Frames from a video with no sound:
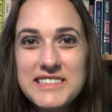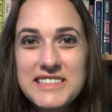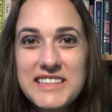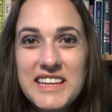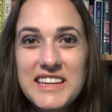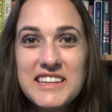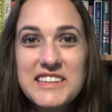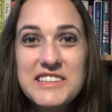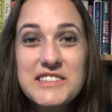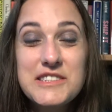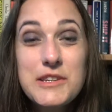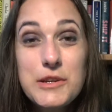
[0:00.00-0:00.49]

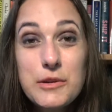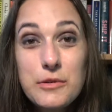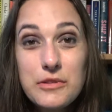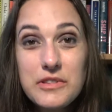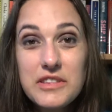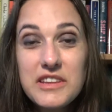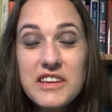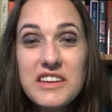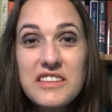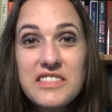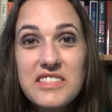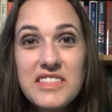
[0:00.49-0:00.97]
think? Do you
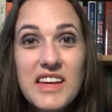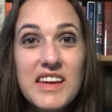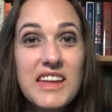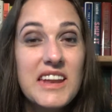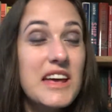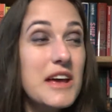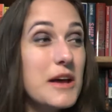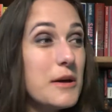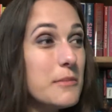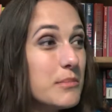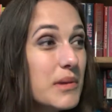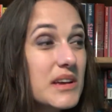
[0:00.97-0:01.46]
think that
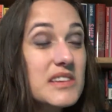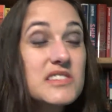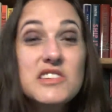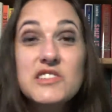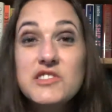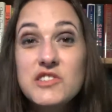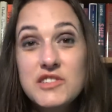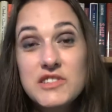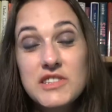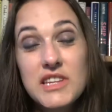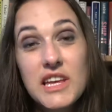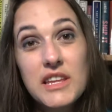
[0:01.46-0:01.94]

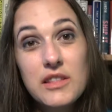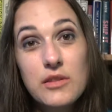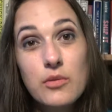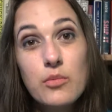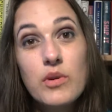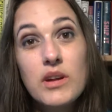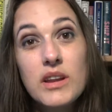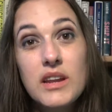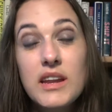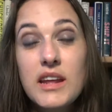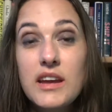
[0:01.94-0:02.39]
messages like the one in